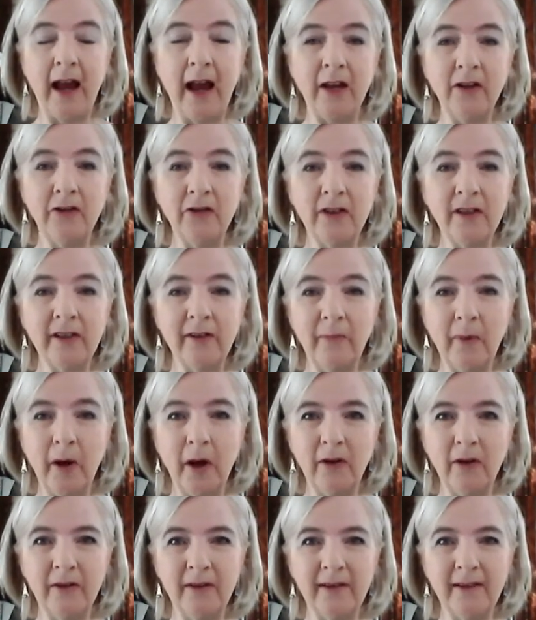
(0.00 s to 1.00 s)
Hundreds of
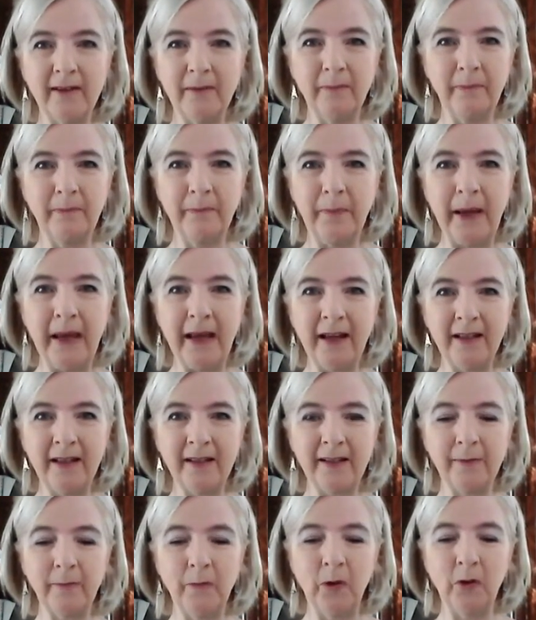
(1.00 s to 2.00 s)
boats, big
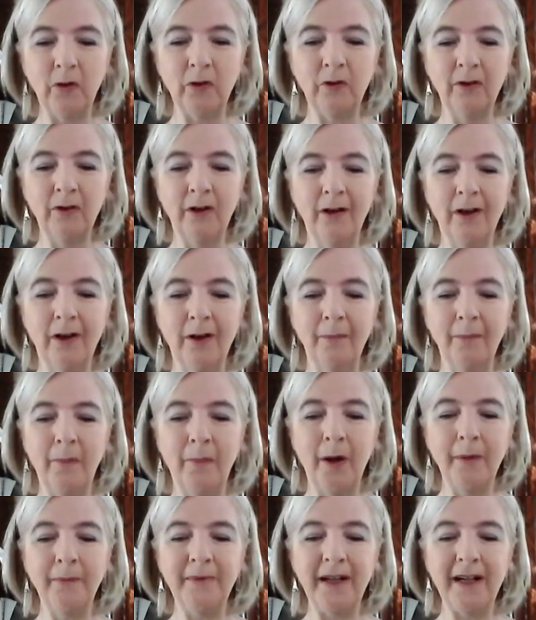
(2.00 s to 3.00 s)
and small,
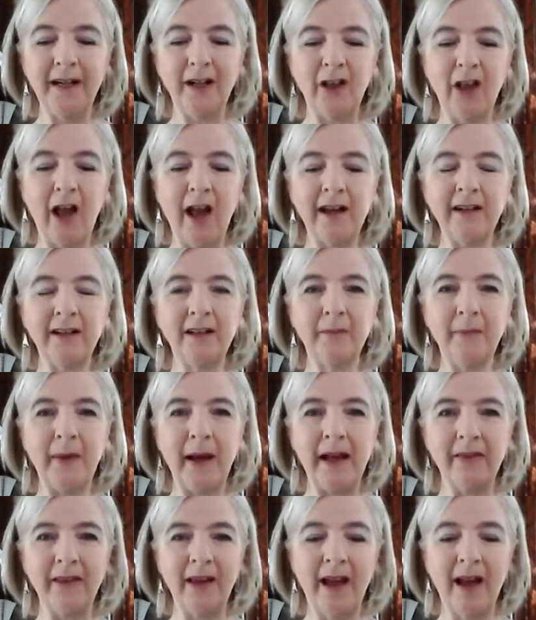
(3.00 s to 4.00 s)
bobbed and glided
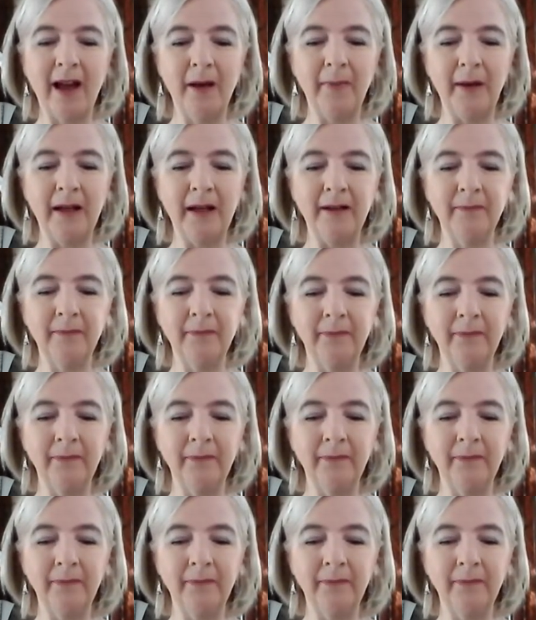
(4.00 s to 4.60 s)
about the harbour,